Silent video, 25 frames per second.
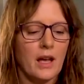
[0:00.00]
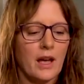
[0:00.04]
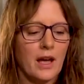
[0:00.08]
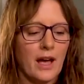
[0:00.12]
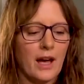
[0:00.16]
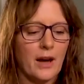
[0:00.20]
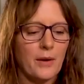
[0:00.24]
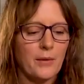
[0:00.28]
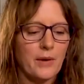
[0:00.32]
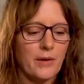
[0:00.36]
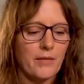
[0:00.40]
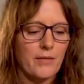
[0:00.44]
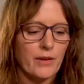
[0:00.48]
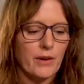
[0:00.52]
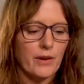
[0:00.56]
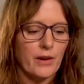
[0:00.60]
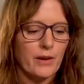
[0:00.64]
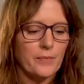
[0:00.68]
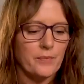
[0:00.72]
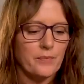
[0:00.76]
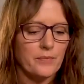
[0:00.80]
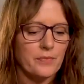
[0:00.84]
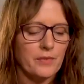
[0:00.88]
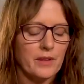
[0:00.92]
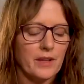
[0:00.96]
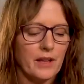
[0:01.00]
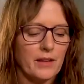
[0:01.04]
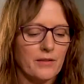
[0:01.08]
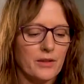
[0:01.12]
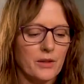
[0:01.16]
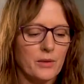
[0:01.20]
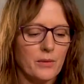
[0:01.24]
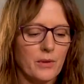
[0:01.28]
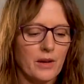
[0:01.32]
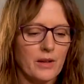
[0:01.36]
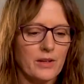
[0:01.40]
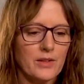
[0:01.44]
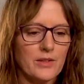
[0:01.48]
However, if
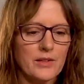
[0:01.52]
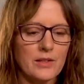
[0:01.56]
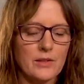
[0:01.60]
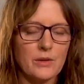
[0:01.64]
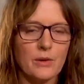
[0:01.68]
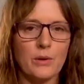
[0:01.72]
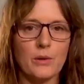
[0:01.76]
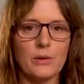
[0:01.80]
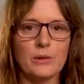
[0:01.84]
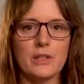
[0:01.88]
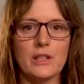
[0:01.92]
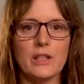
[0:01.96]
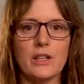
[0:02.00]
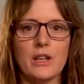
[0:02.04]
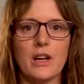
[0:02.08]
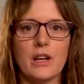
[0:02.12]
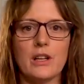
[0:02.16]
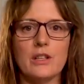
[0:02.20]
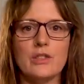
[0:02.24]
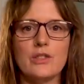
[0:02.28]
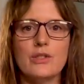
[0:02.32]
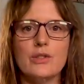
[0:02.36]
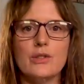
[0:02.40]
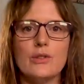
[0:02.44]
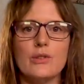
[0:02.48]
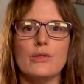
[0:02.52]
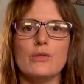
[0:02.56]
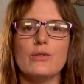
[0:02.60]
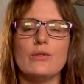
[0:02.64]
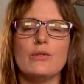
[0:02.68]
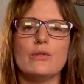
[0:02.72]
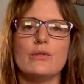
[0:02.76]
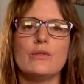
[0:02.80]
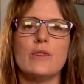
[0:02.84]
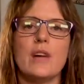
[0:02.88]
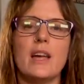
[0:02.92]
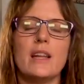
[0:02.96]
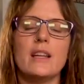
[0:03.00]
you are still holding on
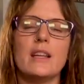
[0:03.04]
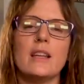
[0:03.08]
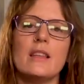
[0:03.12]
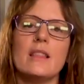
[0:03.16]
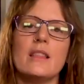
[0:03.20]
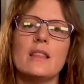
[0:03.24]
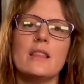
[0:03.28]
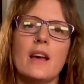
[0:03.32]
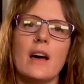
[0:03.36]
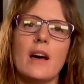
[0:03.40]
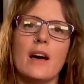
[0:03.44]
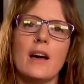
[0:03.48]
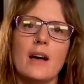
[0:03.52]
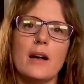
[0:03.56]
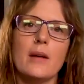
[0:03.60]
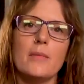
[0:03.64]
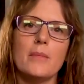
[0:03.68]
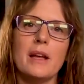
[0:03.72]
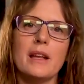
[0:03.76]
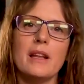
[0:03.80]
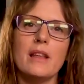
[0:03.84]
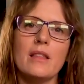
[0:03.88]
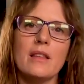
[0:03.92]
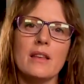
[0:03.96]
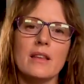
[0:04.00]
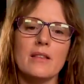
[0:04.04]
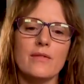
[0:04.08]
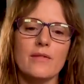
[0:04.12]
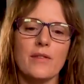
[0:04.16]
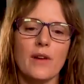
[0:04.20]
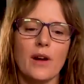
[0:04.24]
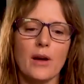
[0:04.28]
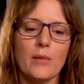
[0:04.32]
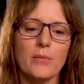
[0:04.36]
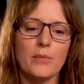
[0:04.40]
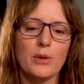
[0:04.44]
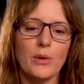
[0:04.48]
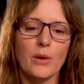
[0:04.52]
to anything
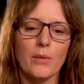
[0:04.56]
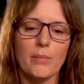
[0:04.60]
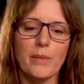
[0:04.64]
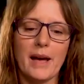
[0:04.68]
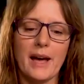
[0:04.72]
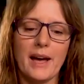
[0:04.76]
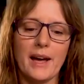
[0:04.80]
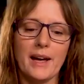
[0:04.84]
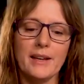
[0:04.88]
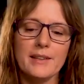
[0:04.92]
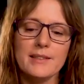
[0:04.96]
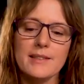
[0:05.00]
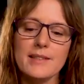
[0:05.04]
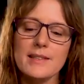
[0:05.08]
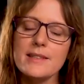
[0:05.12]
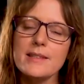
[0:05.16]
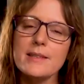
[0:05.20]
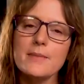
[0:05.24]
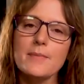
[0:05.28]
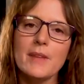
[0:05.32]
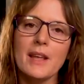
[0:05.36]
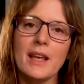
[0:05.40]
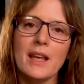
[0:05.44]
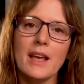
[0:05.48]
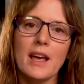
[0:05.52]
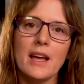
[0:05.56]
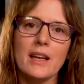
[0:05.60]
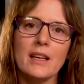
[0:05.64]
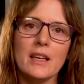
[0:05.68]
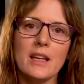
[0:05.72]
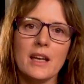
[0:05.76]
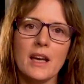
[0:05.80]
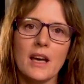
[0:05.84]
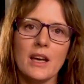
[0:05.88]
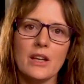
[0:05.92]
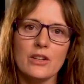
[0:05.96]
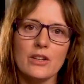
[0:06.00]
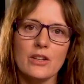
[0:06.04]
from your past,
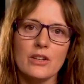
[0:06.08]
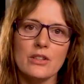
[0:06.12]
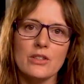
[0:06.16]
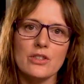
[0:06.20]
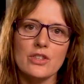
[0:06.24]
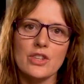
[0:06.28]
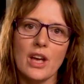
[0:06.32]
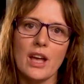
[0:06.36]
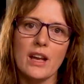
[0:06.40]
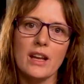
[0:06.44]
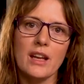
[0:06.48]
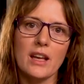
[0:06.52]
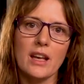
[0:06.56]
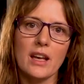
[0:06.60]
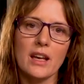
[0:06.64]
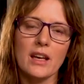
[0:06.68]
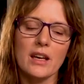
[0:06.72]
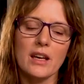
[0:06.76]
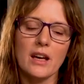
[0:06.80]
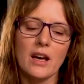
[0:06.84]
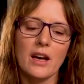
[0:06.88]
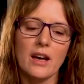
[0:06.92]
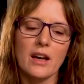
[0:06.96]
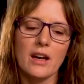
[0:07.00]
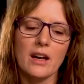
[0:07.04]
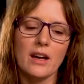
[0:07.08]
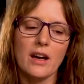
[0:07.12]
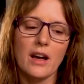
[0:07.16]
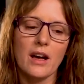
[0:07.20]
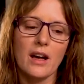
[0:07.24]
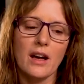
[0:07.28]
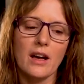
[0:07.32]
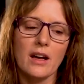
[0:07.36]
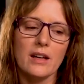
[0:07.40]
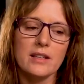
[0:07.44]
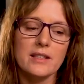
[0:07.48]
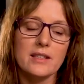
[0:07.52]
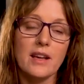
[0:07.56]
any energetic
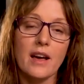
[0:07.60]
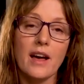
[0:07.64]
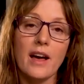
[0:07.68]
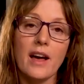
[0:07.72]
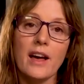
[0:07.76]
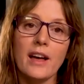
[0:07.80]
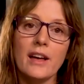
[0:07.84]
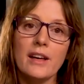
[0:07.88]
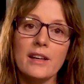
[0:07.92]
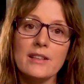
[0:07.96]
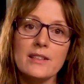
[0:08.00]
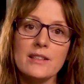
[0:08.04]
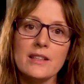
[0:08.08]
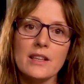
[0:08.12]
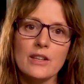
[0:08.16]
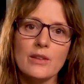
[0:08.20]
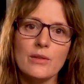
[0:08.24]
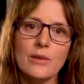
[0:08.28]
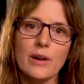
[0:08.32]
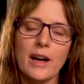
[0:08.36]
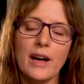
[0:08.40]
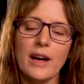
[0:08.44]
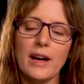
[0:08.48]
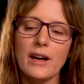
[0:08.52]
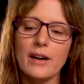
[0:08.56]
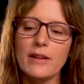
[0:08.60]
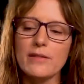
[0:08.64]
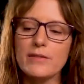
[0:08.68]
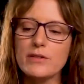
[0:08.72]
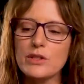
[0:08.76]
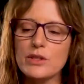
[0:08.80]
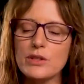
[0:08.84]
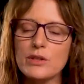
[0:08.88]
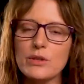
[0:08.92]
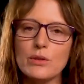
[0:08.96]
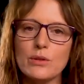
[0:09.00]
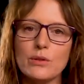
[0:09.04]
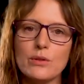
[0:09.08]
ties that you have
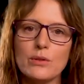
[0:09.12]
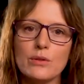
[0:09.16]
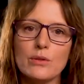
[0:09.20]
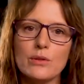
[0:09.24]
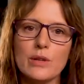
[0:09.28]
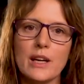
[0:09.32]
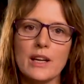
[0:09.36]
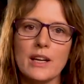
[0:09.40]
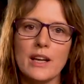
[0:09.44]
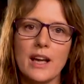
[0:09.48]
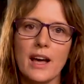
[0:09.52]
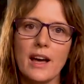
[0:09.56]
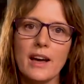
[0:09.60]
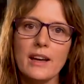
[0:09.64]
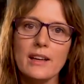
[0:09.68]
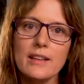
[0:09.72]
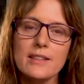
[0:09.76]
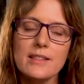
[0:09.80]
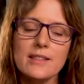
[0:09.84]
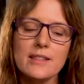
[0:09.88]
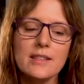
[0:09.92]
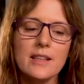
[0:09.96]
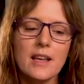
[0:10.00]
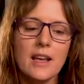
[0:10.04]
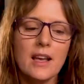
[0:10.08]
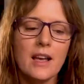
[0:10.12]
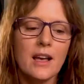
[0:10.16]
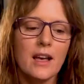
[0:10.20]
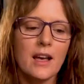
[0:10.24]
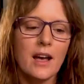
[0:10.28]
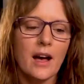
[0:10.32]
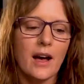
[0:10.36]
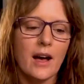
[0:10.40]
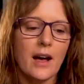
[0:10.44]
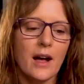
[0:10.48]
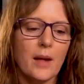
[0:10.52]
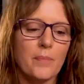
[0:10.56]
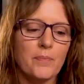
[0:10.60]
to an ex,
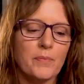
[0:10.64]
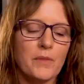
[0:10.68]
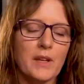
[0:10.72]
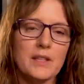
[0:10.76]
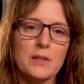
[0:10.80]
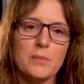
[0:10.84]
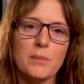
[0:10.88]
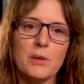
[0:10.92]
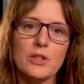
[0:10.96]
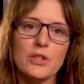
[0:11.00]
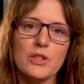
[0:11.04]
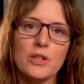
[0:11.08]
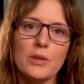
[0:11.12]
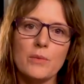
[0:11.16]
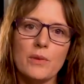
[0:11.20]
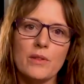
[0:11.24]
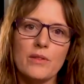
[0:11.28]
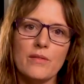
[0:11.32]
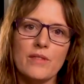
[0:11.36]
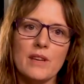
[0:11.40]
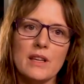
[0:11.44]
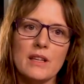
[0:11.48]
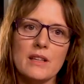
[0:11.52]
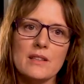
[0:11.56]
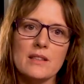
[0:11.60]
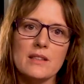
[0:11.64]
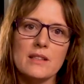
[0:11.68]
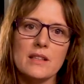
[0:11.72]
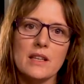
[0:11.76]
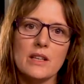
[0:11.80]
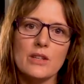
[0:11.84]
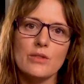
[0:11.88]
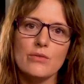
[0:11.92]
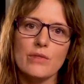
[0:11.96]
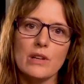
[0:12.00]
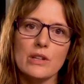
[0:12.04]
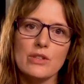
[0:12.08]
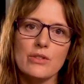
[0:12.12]
especially with Venus
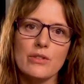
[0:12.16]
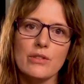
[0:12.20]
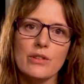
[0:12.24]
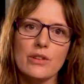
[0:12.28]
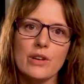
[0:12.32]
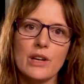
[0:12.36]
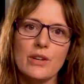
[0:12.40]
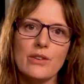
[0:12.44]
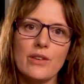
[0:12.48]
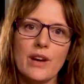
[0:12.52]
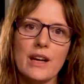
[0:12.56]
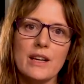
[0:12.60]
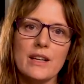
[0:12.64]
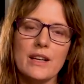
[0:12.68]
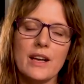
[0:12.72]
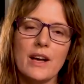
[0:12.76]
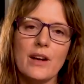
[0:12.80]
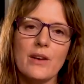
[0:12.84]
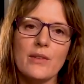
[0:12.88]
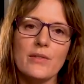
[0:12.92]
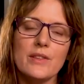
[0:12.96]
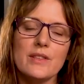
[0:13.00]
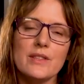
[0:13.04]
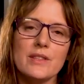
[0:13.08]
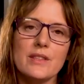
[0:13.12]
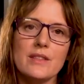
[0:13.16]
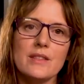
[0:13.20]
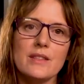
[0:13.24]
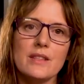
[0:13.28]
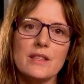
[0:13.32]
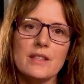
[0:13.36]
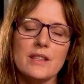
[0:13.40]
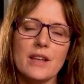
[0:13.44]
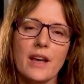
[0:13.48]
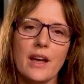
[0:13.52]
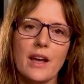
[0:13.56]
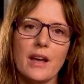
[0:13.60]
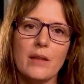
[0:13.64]
in retrograde right now, this is
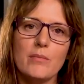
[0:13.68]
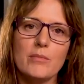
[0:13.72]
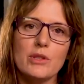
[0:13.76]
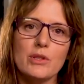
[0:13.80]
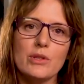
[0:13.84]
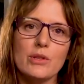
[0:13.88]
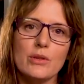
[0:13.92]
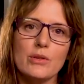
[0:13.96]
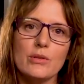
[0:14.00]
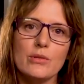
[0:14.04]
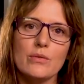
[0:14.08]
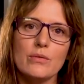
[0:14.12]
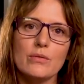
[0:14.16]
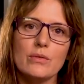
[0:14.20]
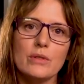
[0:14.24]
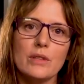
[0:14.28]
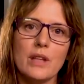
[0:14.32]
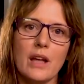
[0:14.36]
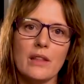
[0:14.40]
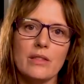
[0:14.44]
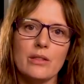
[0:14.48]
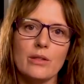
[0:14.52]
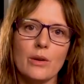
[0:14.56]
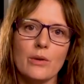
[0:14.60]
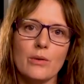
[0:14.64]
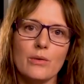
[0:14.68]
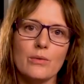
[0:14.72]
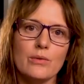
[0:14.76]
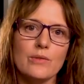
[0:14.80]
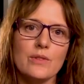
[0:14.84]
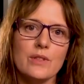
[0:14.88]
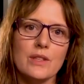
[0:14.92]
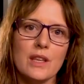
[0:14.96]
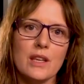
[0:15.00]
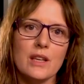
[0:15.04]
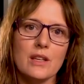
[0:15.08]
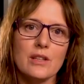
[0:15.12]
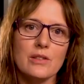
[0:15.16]
the time to let those
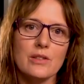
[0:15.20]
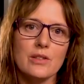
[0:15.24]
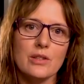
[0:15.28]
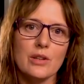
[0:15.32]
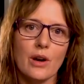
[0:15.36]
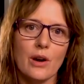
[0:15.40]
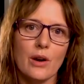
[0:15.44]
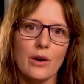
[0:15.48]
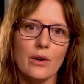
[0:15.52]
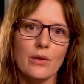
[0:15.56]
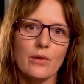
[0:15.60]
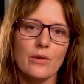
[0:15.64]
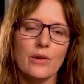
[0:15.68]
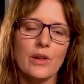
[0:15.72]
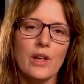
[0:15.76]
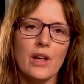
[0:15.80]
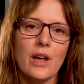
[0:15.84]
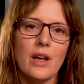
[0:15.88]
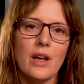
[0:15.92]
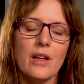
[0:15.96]
things go.